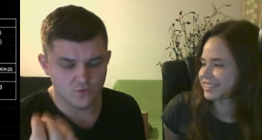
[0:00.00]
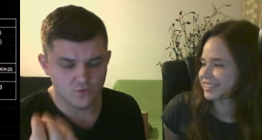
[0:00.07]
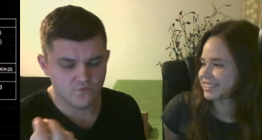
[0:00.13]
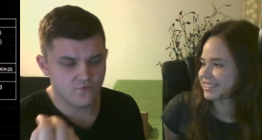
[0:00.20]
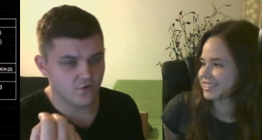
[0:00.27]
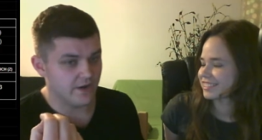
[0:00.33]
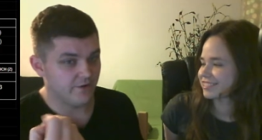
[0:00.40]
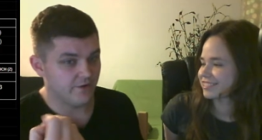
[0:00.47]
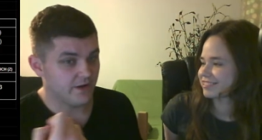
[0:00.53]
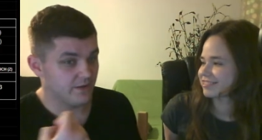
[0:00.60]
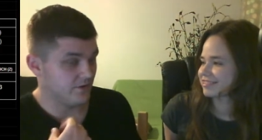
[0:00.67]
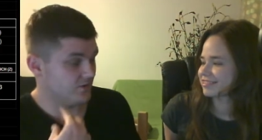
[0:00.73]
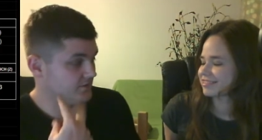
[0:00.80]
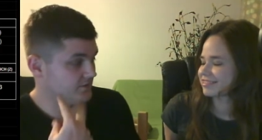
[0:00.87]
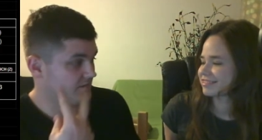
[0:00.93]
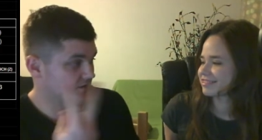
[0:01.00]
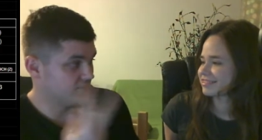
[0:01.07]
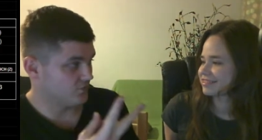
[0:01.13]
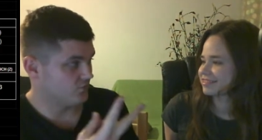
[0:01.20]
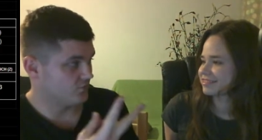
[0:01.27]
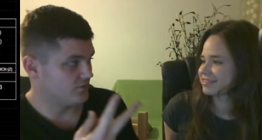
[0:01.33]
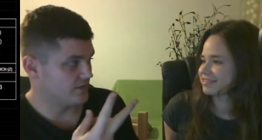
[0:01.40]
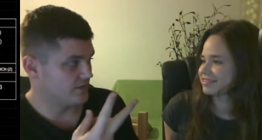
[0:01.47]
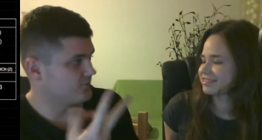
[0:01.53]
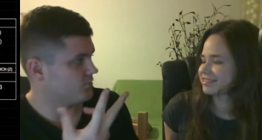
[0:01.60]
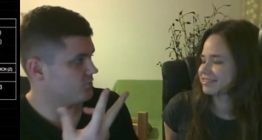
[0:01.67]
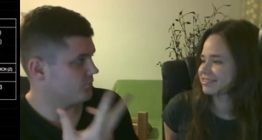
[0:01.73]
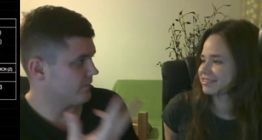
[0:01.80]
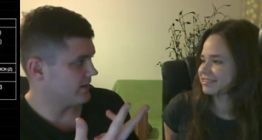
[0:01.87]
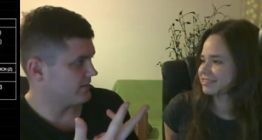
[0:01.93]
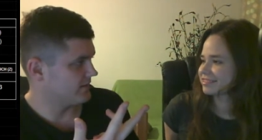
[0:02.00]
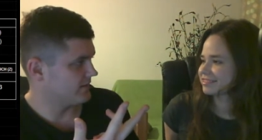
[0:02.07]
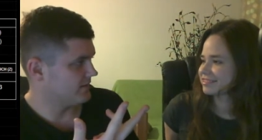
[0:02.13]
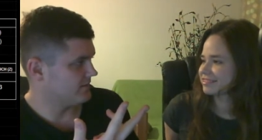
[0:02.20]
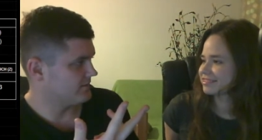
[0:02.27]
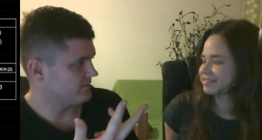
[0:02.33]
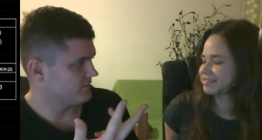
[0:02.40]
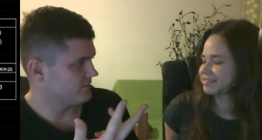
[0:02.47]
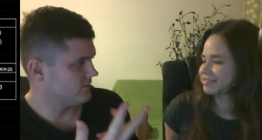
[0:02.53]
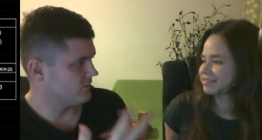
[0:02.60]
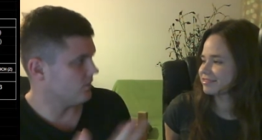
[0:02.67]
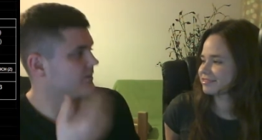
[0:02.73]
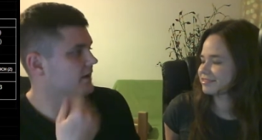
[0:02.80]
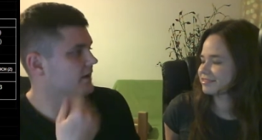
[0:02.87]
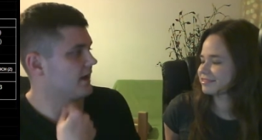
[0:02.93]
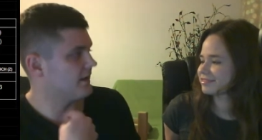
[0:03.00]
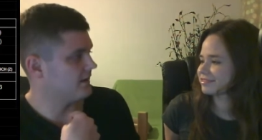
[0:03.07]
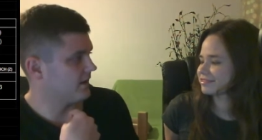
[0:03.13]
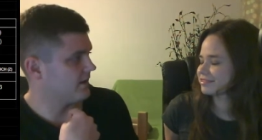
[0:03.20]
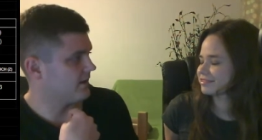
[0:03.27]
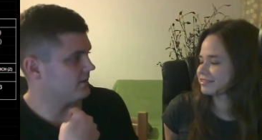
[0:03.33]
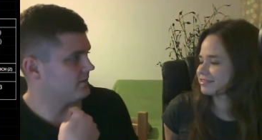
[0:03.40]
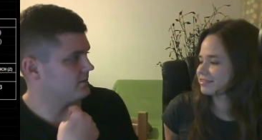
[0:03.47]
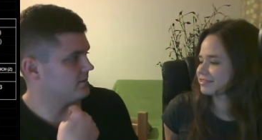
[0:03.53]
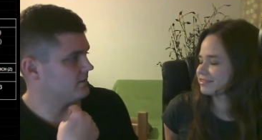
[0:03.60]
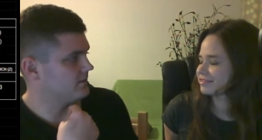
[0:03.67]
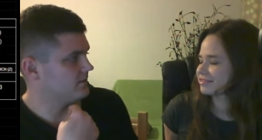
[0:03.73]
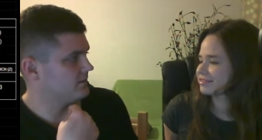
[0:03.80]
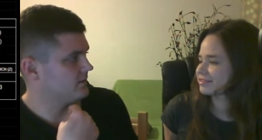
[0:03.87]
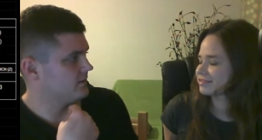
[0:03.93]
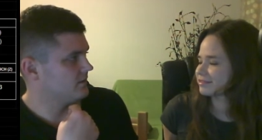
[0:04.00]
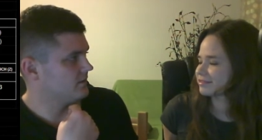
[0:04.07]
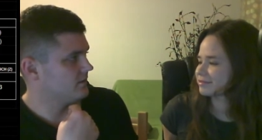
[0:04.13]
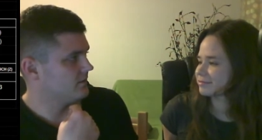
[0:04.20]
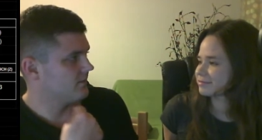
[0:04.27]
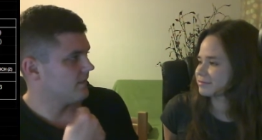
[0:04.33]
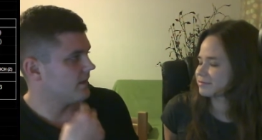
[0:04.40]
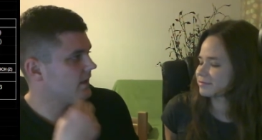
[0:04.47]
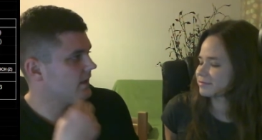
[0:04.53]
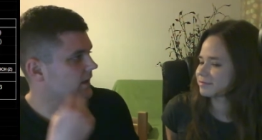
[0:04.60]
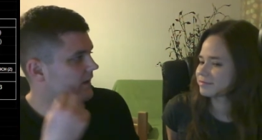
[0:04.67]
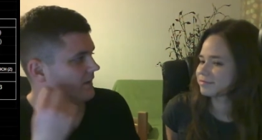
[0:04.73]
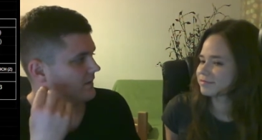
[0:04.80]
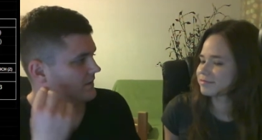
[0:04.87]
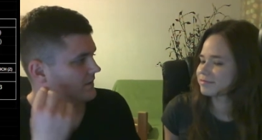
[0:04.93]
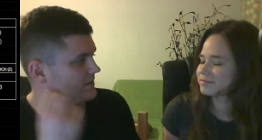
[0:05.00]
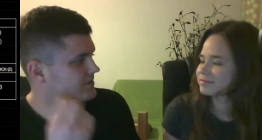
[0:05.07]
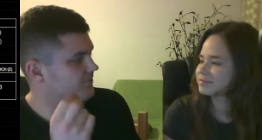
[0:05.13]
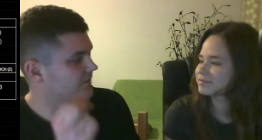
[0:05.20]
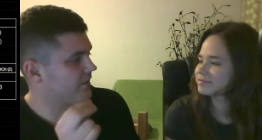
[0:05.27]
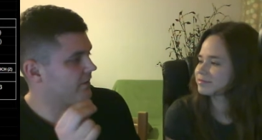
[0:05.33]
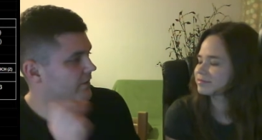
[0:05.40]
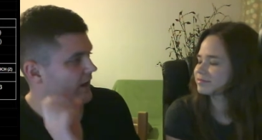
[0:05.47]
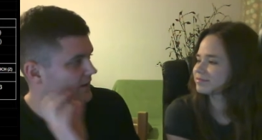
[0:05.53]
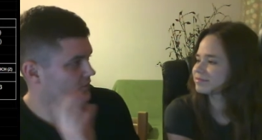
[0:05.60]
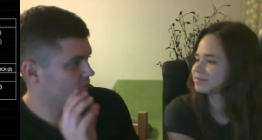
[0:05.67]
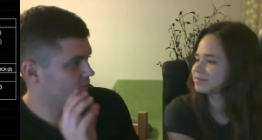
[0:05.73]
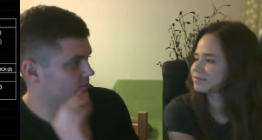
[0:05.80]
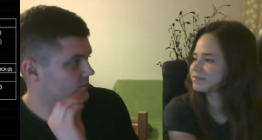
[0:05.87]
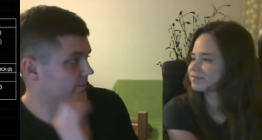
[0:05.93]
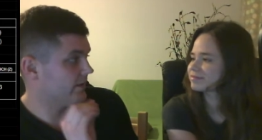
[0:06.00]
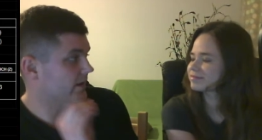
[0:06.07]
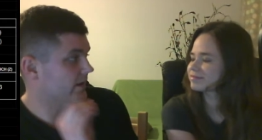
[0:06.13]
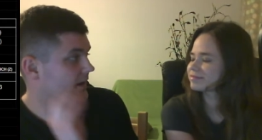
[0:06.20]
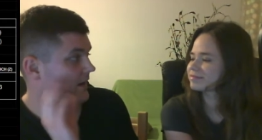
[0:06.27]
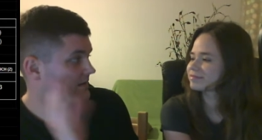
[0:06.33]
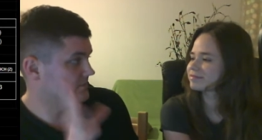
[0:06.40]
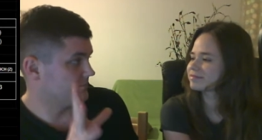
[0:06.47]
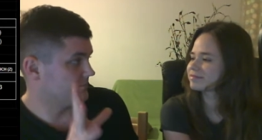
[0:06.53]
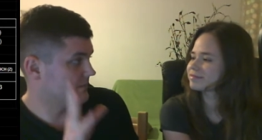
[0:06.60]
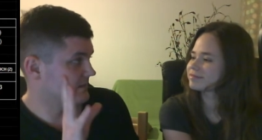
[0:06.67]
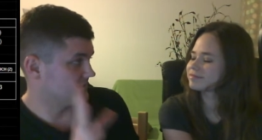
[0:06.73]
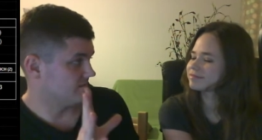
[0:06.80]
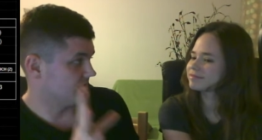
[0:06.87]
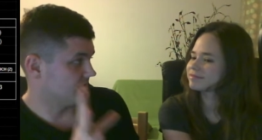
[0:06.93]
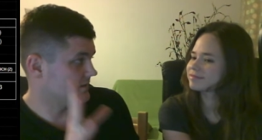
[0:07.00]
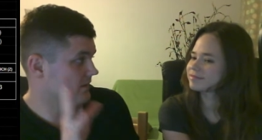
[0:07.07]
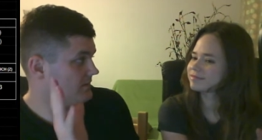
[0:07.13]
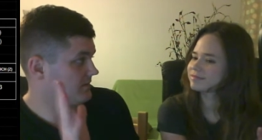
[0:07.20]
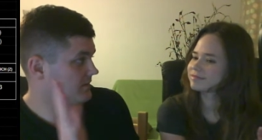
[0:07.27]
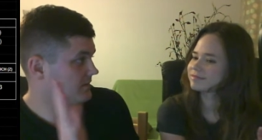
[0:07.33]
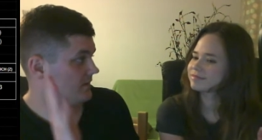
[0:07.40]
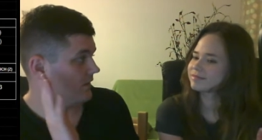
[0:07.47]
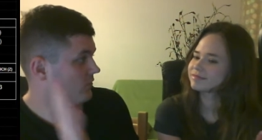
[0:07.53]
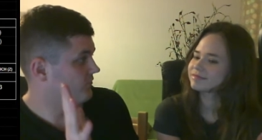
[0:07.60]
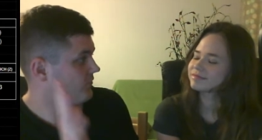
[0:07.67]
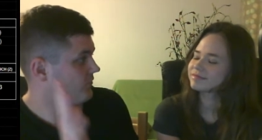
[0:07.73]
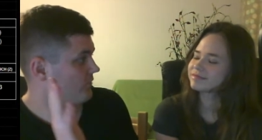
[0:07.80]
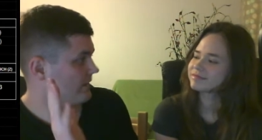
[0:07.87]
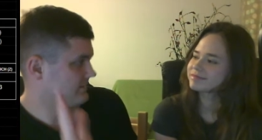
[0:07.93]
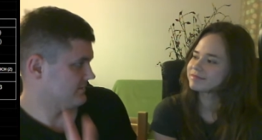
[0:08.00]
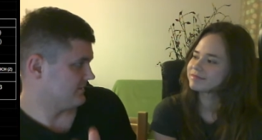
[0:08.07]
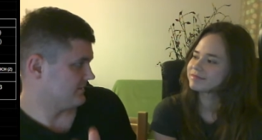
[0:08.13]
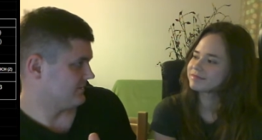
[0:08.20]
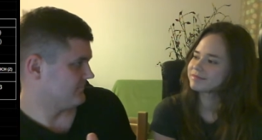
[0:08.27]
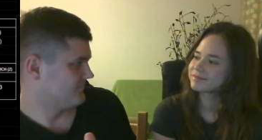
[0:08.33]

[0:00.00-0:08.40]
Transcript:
Speaker 1: for Nayoken because it's two Zergs to practice. Mm -hmm. On the mm-hmm. other hand, it's very hard to prepare against best Zeds in the whole Florian scene.